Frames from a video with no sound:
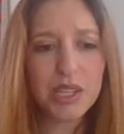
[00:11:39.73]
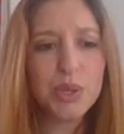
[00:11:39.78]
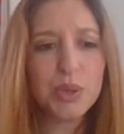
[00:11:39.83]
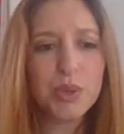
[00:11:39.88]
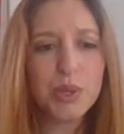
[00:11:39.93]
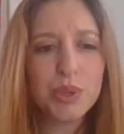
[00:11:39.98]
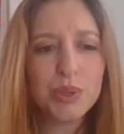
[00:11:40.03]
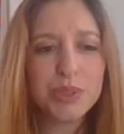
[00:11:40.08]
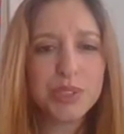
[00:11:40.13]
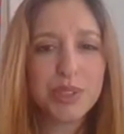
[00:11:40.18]
You
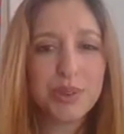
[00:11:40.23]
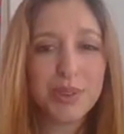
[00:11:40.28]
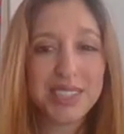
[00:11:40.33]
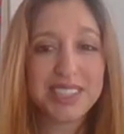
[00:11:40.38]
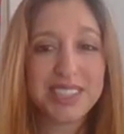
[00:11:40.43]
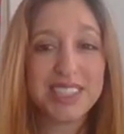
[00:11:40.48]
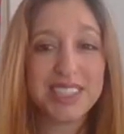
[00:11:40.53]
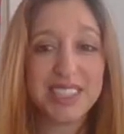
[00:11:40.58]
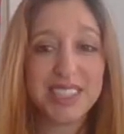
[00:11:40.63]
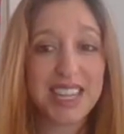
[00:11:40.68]
can also
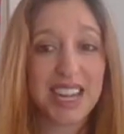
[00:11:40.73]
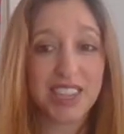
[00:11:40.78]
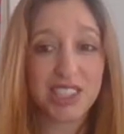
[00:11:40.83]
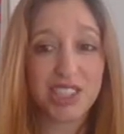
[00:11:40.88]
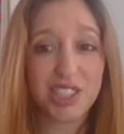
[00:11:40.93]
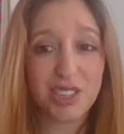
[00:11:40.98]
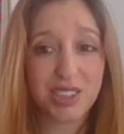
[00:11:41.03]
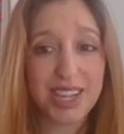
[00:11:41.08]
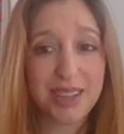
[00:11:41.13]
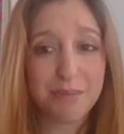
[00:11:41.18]

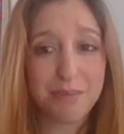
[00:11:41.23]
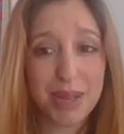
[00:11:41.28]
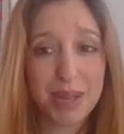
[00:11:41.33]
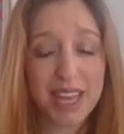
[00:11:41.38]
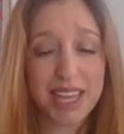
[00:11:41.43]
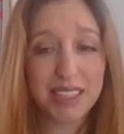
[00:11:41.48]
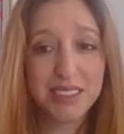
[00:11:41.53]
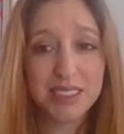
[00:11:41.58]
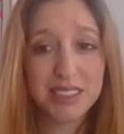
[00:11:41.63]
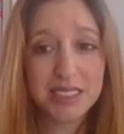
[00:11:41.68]
intersect your
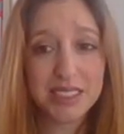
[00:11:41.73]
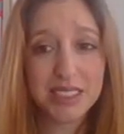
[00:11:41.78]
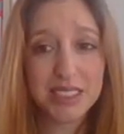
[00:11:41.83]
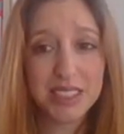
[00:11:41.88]
campaigns.